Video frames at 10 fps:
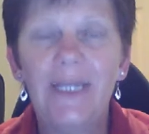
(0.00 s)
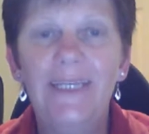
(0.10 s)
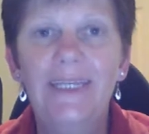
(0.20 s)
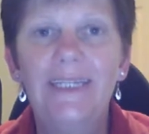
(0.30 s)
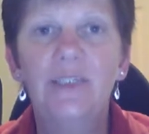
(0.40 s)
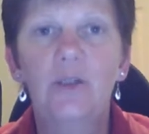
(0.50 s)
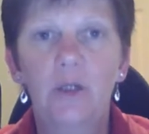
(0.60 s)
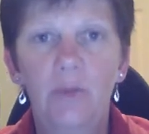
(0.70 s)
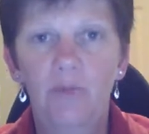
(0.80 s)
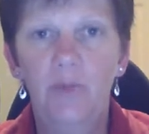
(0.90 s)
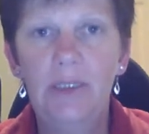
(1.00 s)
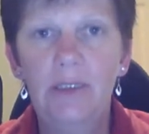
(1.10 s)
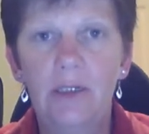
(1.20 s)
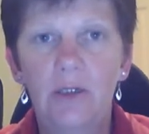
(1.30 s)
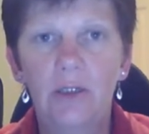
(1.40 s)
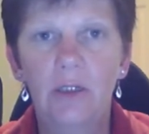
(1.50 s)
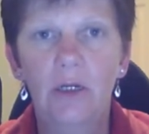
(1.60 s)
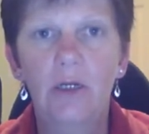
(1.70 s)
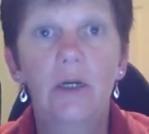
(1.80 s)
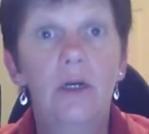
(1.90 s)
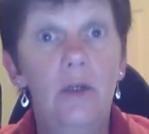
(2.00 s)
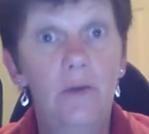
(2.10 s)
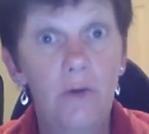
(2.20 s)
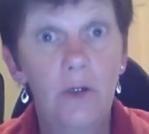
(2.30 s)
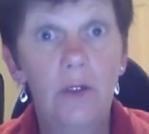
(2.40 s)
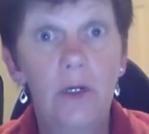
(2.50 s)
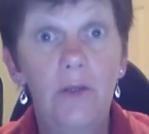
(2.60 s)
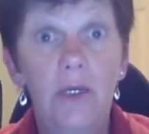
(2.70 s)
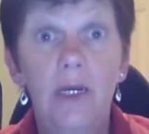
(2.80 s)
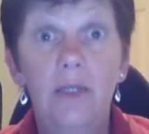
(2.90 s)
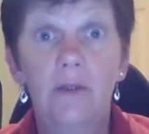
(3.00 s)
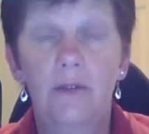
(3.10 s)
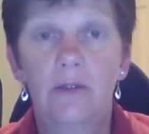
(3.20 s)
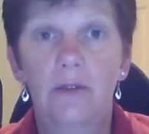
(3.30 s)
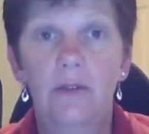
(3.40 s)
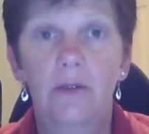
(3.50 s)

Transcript: in this type of business? You've got to know the answers.